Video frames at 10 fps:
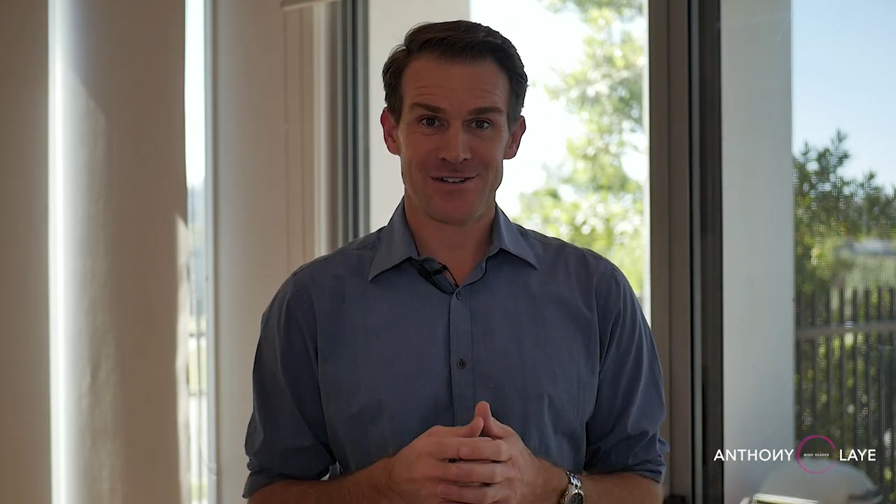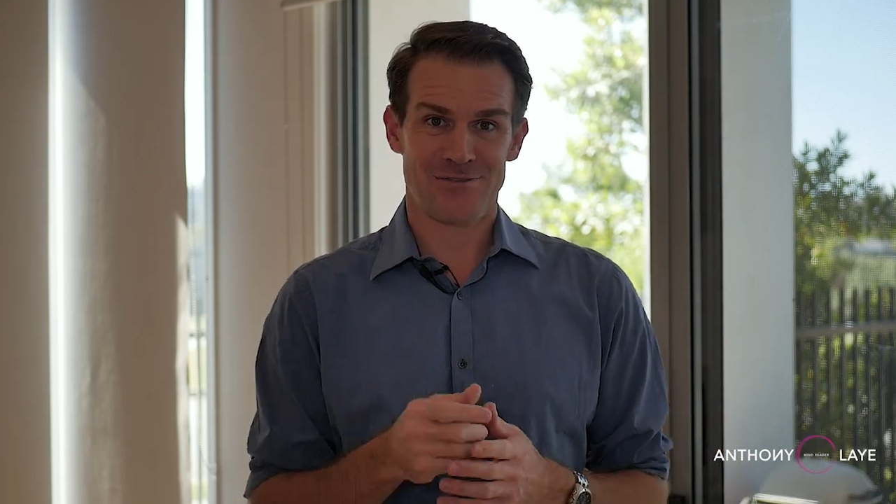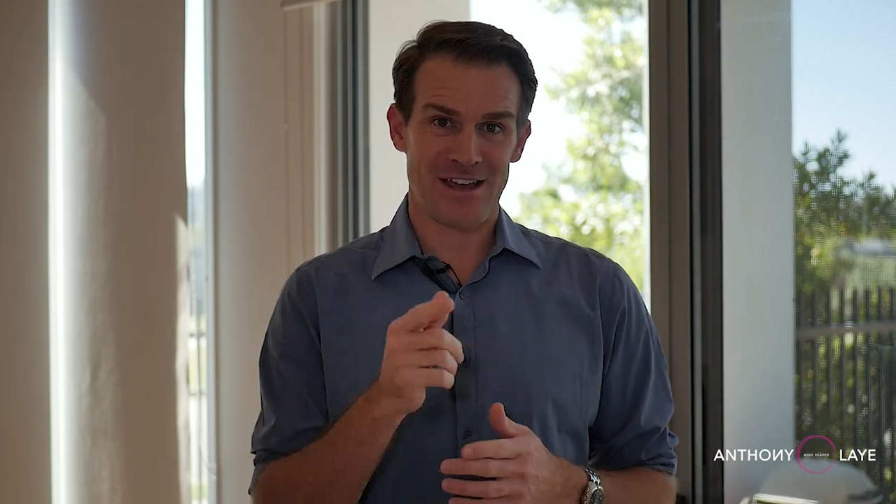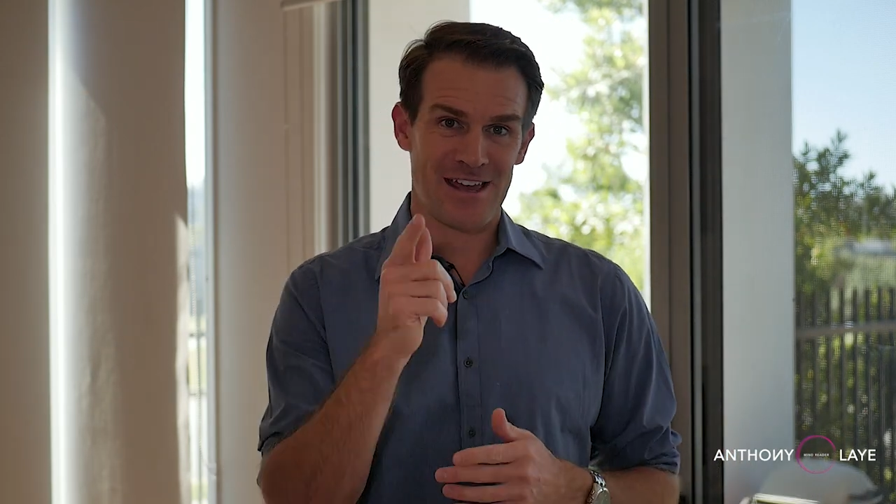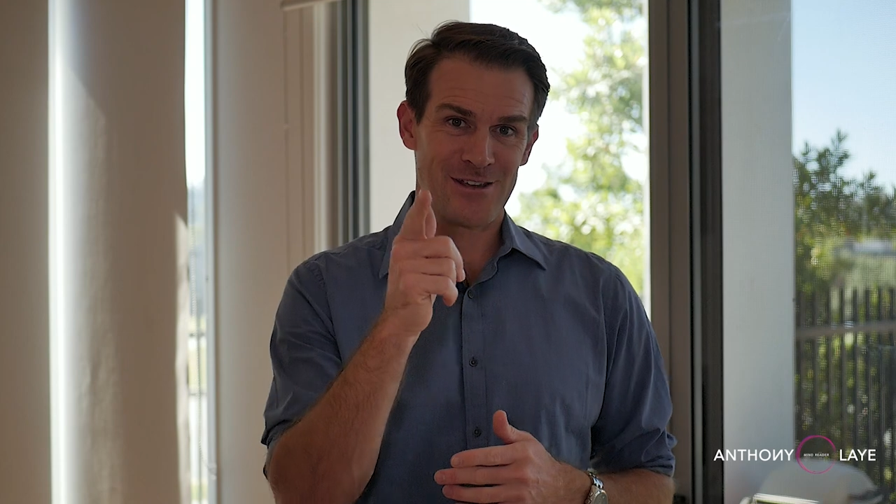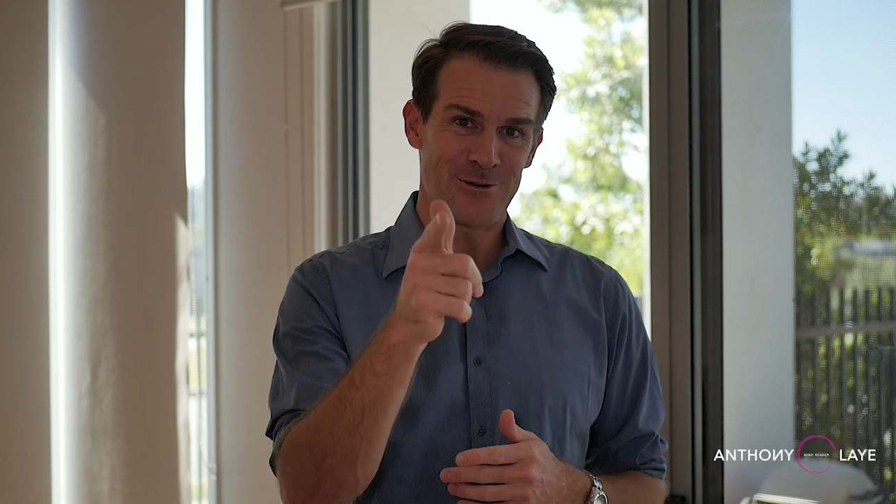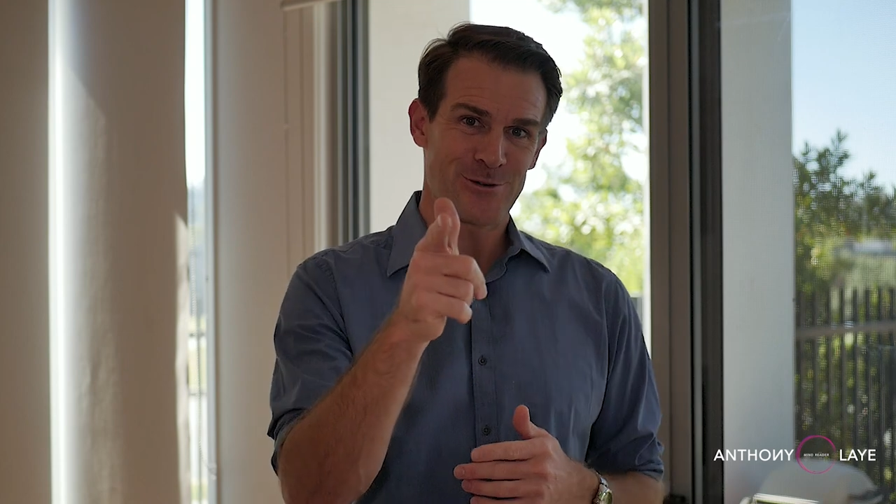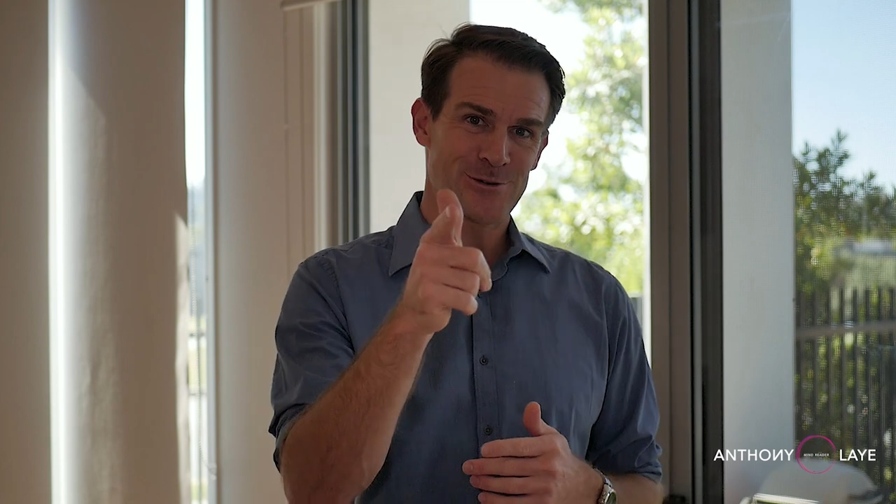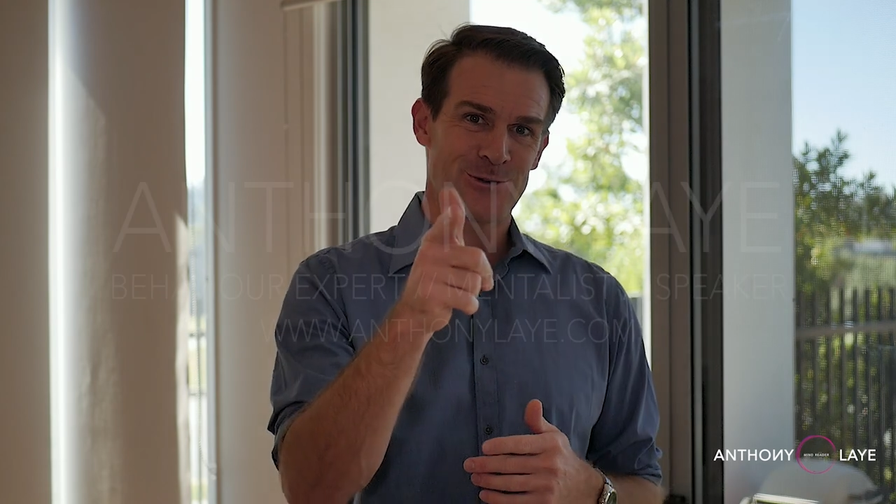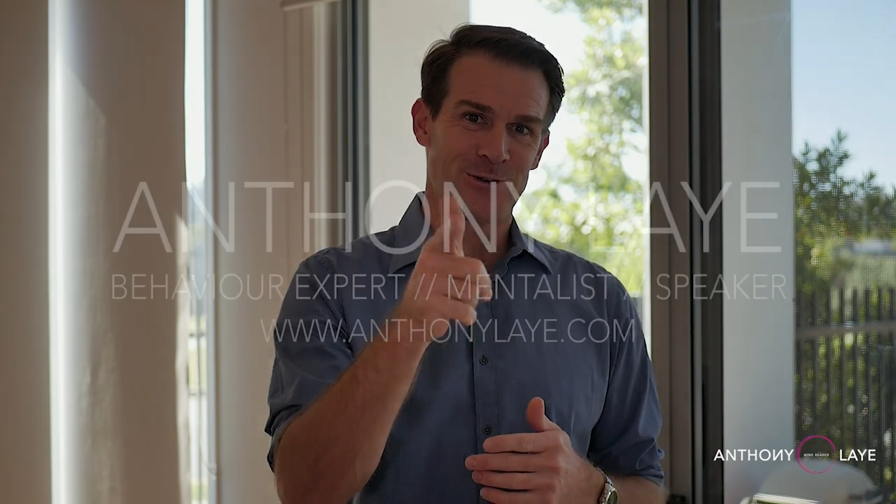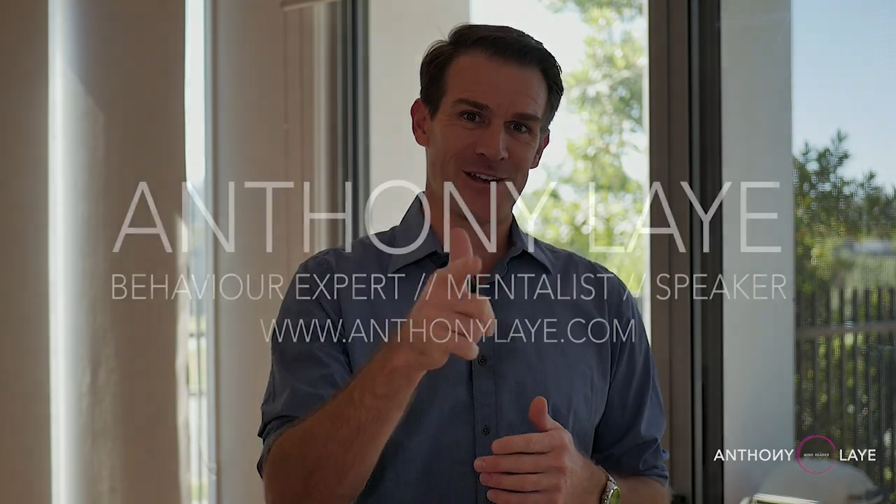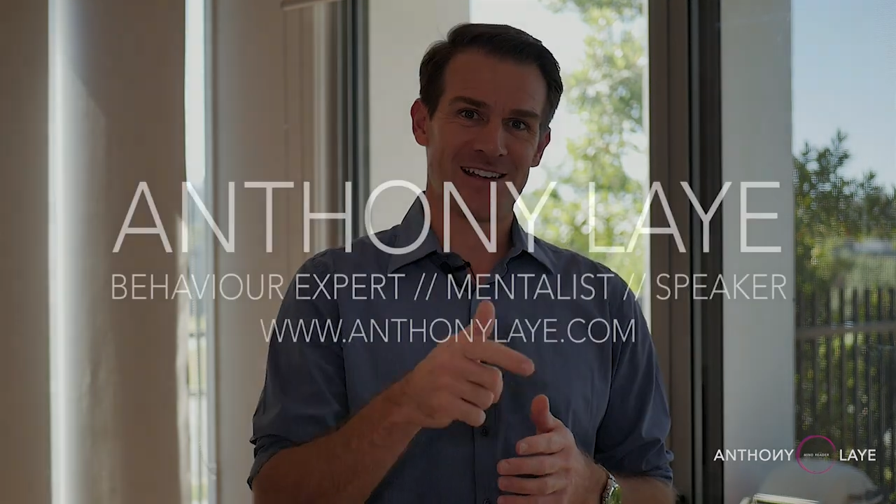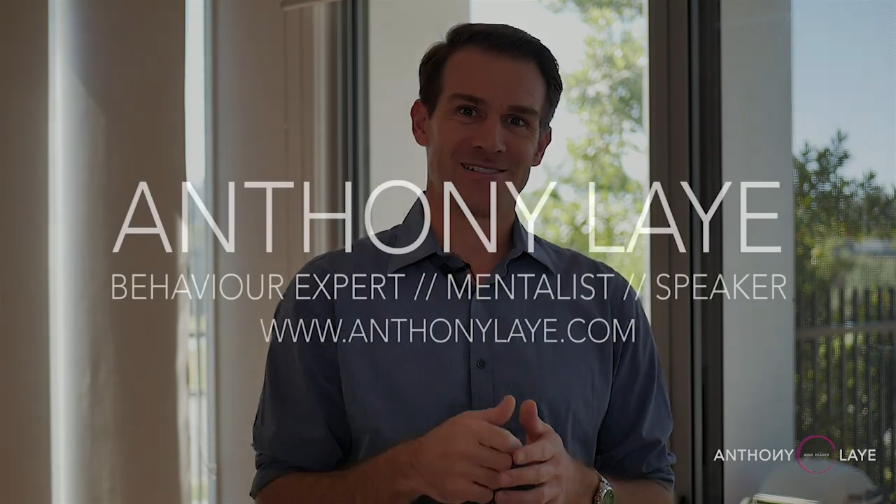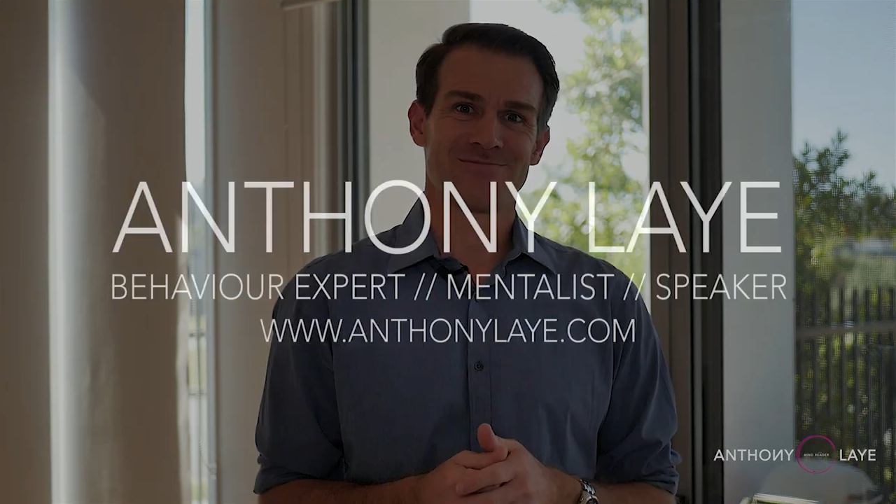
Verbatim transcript: create your story.